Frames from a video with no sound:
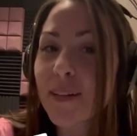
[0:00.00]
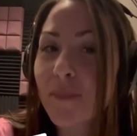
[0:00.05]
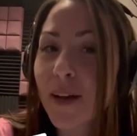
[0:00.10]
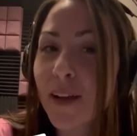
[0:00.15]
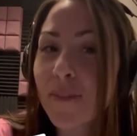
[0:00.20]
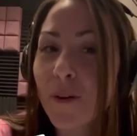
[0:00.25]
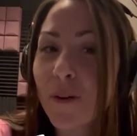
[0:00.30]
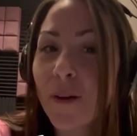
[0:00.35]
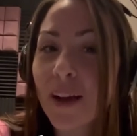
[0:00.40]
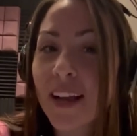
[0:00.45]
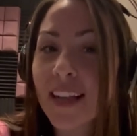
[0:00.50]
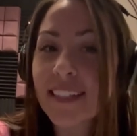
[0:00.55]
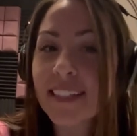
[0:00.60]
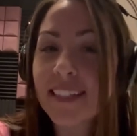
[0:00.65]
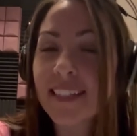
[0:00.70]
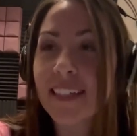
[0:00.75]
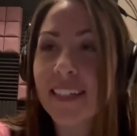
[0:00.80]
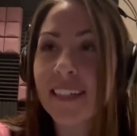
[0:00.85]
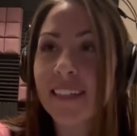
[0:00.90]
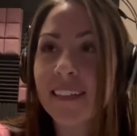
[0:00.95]
of my voice.
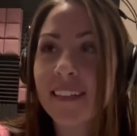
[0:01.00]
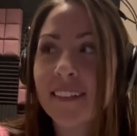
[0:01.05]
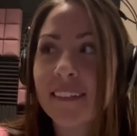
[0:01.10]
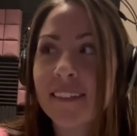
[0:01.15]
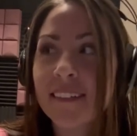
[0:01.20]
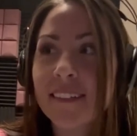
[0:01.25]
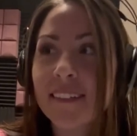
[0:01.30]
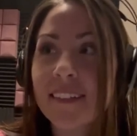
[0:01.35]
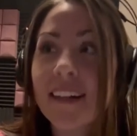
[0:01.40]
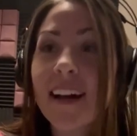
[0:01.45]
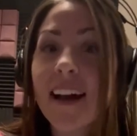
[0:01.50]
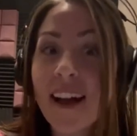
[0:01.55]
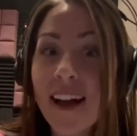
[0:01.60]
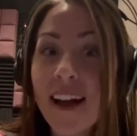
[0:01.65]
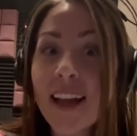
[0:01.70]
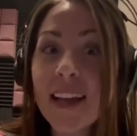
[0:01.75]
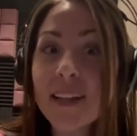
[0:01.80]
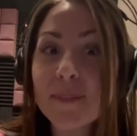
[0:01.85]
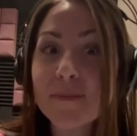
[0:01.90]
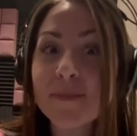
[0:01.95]

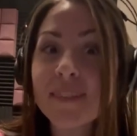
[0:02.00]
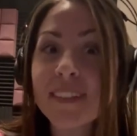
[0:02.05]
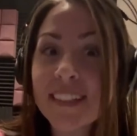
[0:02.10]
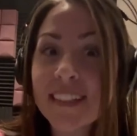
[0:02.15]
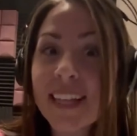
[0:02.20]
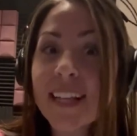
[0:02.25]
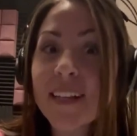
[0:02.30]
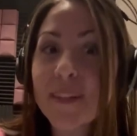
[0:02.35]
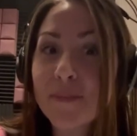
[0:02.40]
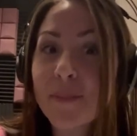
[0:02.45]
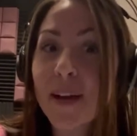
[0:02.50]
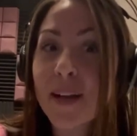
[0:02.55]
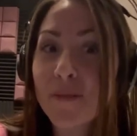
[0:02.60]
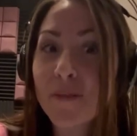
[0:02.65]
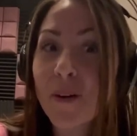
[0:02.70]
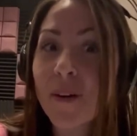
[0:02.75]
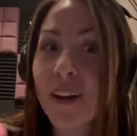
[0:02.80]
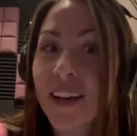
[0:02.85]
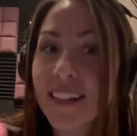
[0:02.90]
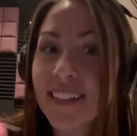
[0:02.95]
I'm sick of my
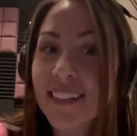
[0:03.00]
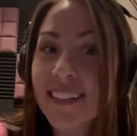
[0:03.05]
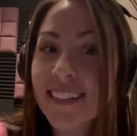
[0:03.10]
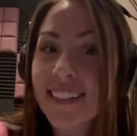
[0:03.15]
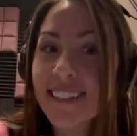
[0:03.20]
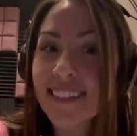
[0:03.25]
voice.